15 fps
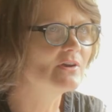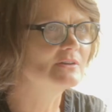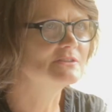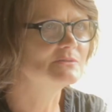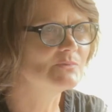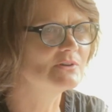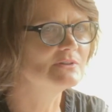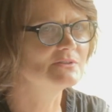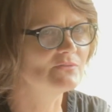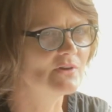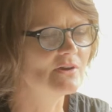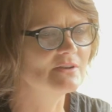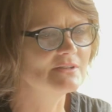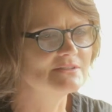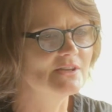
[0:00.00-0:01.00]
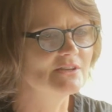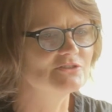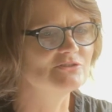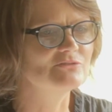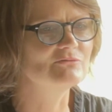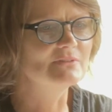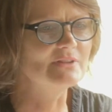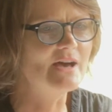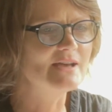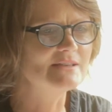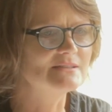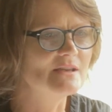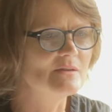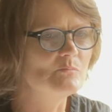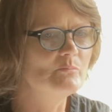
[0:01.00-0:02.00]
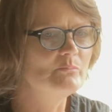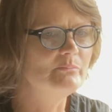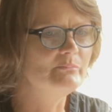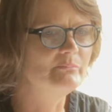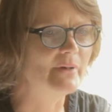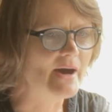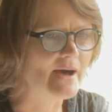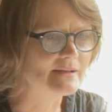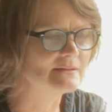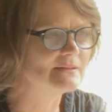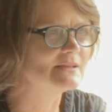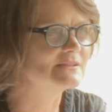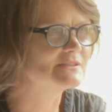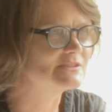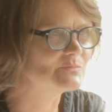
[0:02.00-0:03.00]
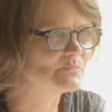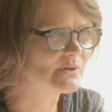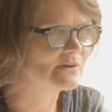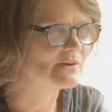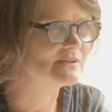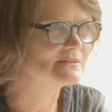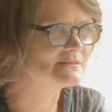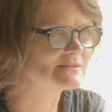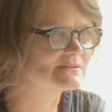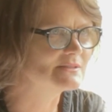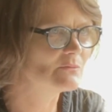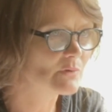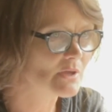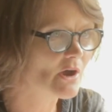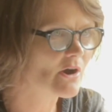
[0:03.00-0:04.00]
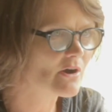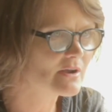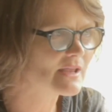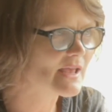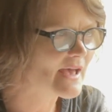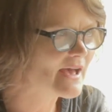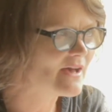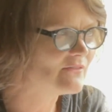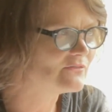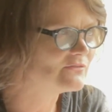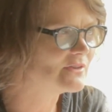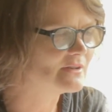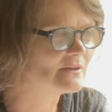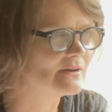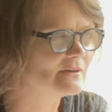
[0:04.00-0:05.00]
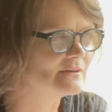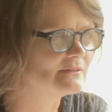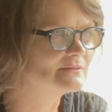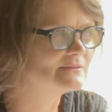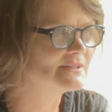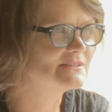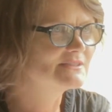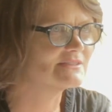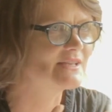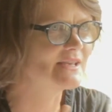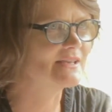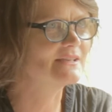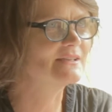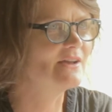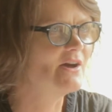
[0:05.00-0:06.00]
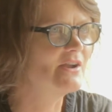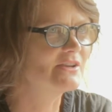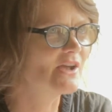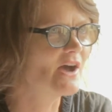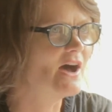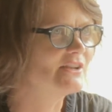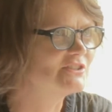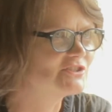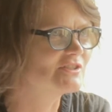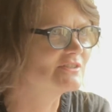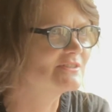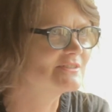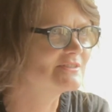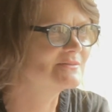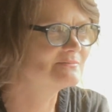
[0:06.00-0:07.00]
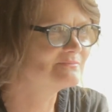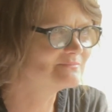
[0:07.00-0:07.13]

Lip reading: experience of architecture relies on bodily experiences that we already have in our, let's say, unconscious,